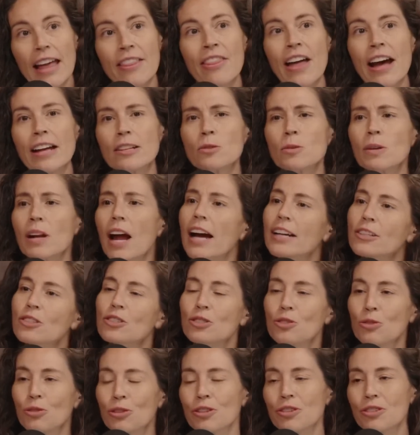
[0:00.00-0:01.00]
And that's what I
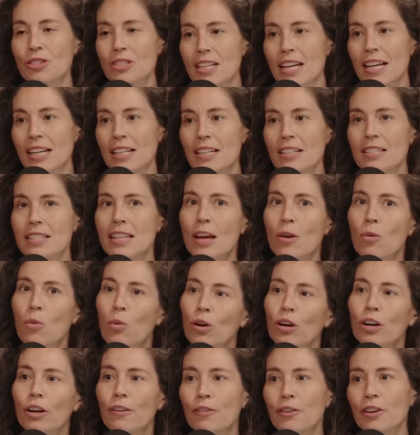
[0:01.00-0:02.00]
just don't understand is they
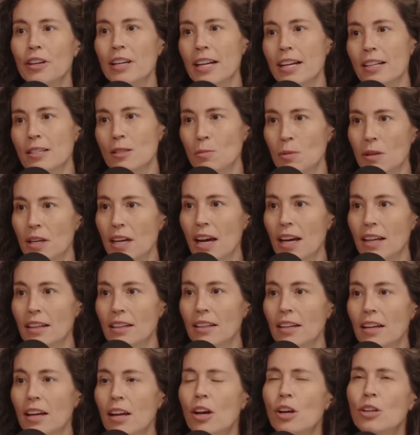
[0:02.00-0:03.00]
work for
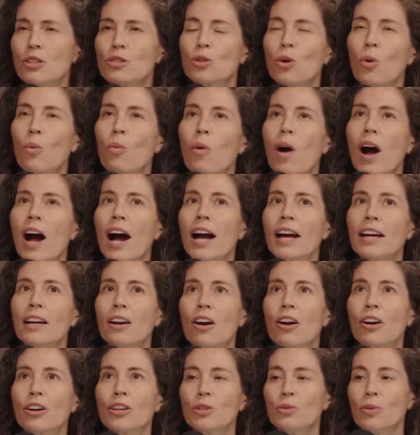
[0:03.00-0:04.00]
ESPN. So why
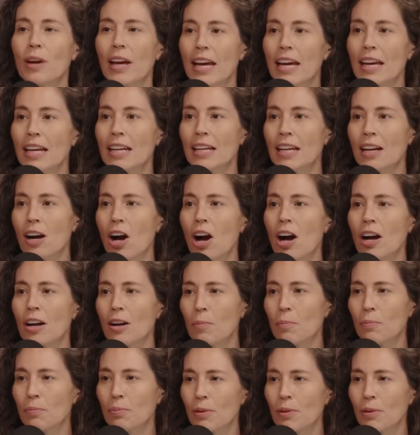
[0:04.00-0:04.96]
are you hating on a